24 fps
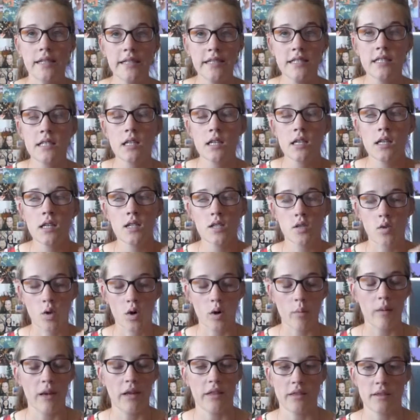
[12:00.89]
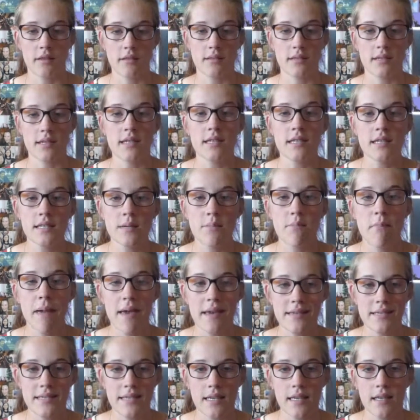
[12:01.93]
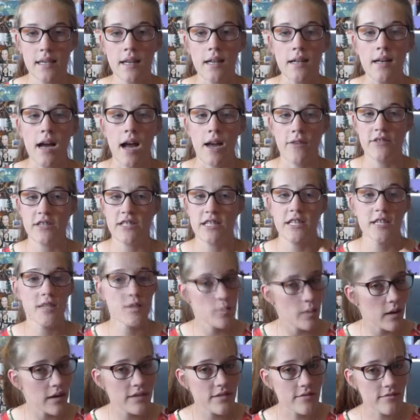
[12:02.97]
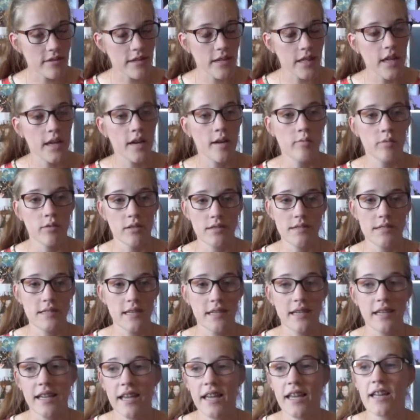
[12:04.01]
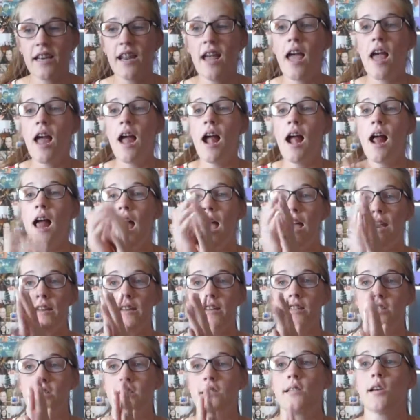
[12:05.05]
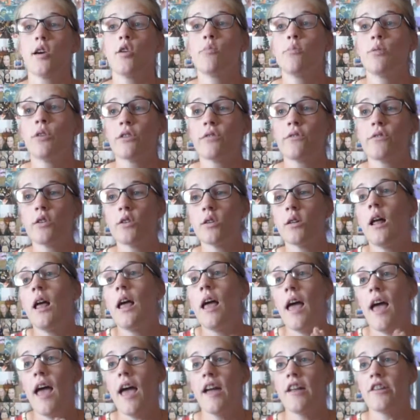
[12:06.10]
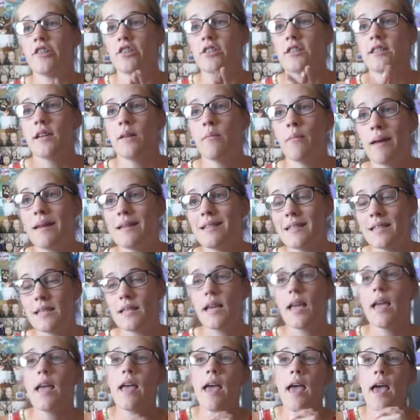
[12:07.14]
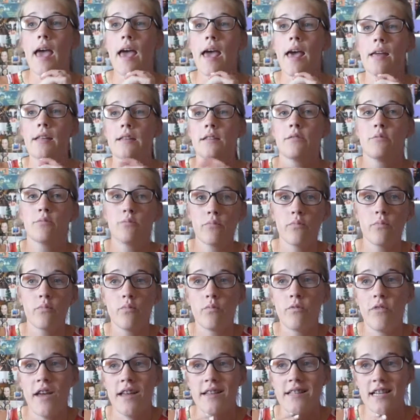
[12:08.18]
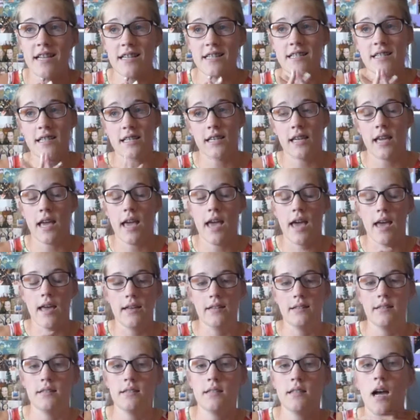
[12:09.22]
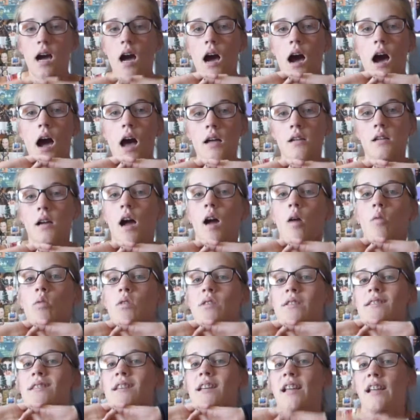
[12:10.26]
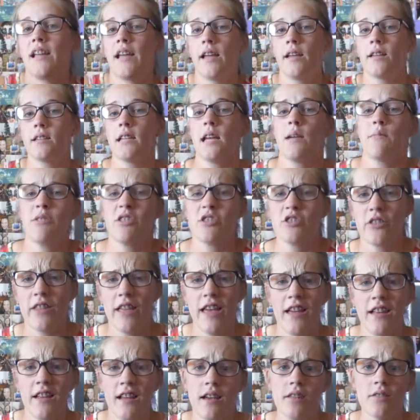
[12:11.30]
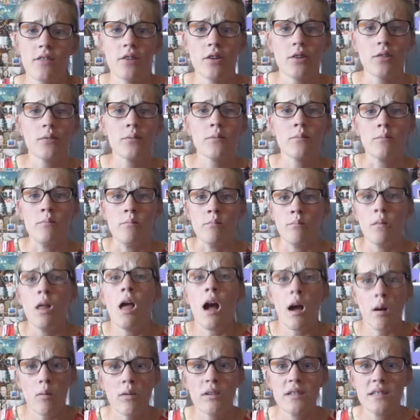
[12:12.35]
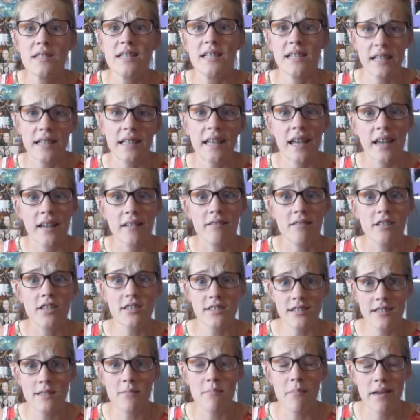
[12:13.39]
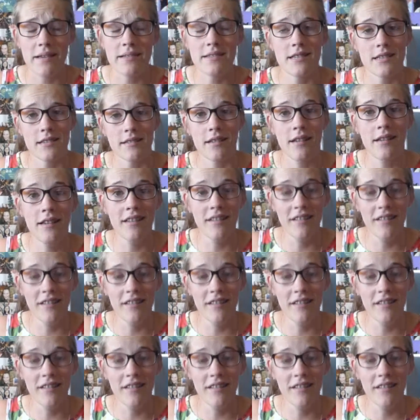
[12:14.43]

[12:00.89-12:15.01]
I need to talk about this. It is amazing. I've seen it twice already and I want to see it again. And it is so beautiful and just amazing and fantastic. And I want to see it again. Did I mention that? I don't know. I want to see it again because it's amazing.